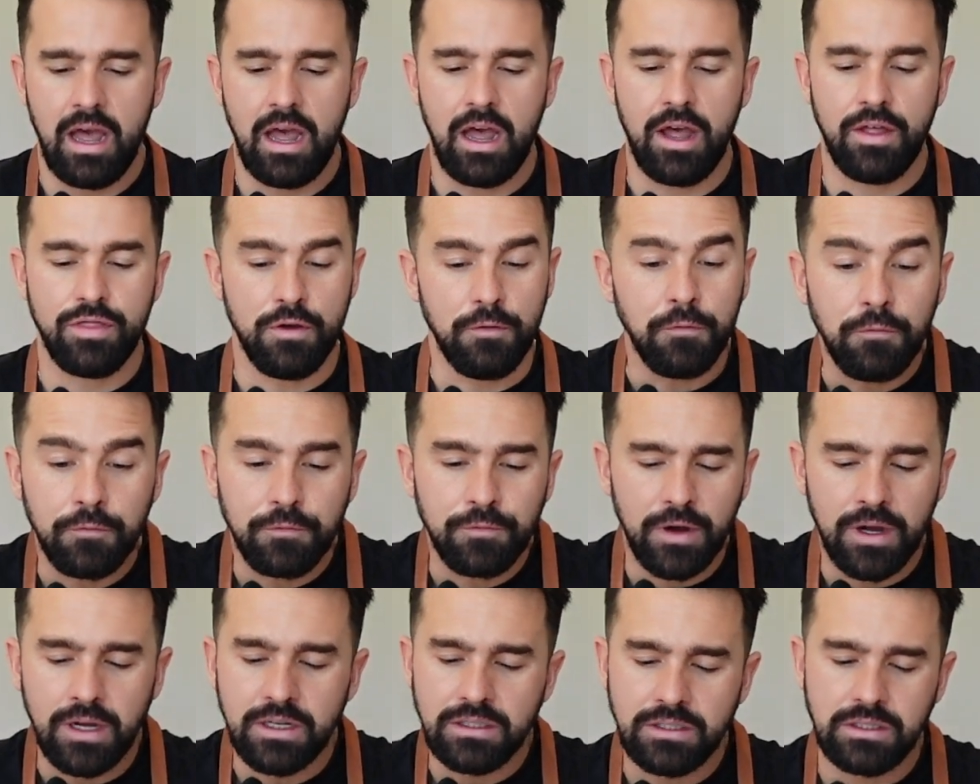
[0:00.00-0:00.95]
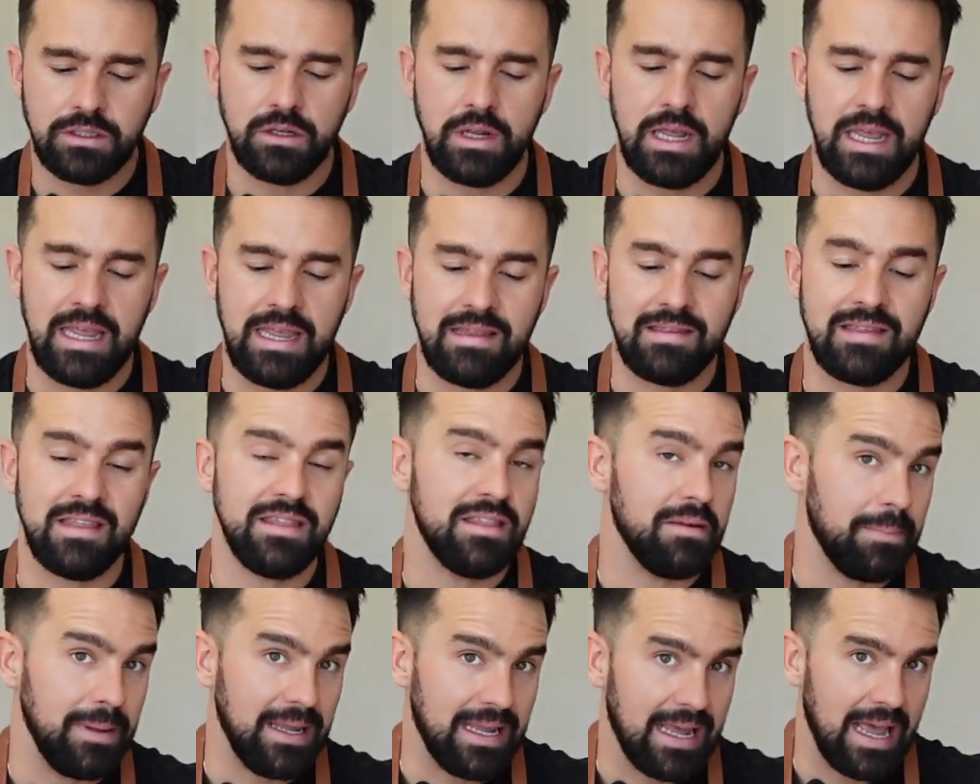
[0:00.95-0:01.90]
The first
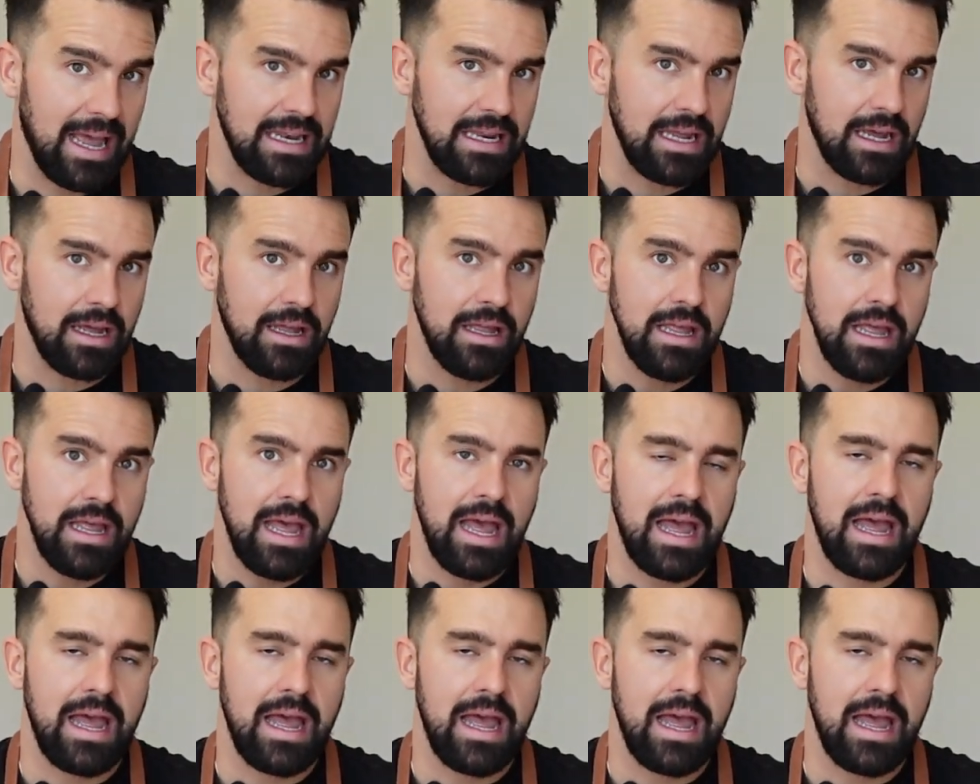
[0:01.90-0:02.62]
is the picanha,